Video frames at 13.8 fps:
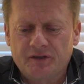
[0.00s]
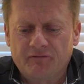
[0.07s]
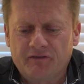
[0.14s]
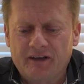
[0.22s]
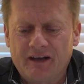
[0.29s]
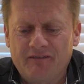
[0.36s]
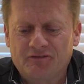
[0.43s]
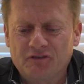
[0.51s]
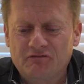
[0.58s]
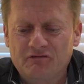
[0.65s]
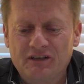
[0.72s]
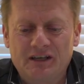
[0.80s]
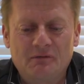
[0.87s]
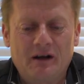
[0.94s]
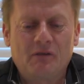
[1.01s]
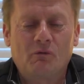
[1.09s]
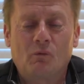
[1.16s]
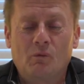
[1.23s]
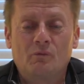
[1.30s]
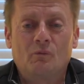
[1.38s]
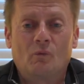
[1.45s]
something I've done really
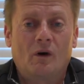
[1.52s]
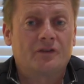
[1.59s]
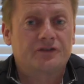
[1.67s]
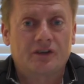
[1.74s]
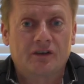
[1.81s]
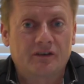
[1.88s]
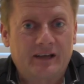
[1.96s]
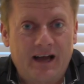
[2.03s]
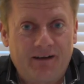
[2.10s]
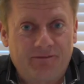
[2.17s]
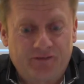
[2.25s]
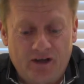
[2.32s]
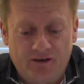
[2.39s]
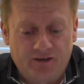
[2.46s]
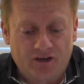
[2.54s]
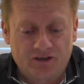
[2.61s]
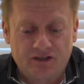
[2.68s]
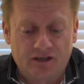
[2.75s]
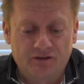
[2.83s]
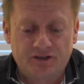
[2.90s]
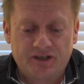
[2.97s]
well, one, to look after and not
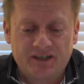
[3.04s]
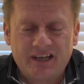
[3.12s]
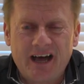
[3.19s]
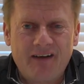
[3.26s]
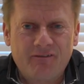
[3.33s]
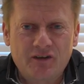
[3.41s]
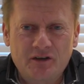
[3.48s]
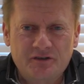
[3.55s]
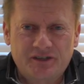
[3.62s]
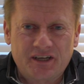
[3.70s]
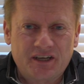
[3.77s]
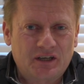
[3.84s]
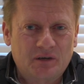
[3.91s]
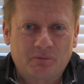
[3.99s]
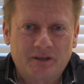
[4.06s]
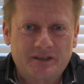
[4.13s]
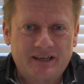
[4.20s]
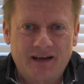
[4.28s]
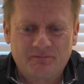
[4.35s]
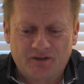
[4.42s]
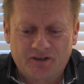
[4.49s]
to lose, because I have used it a couple of
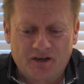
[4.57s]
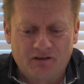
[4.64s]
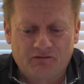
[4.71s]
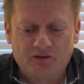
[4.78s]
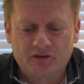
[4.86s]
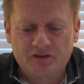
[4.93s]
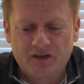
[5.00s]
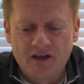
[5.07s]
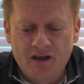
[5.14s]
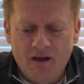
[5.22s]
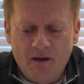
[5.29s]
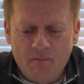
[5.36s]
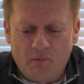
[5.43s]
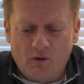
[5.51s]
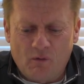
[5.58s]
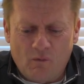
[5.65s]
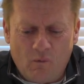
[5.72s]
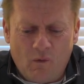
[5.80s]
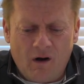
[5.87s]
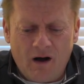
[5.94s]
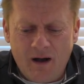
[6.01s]
times on the golf course. But
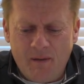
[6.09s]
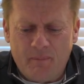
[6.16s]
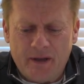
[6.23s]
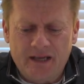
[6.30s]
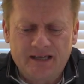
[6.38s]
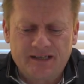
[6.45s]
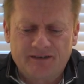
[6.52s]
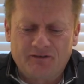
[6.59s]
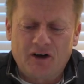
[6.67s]
what a piece of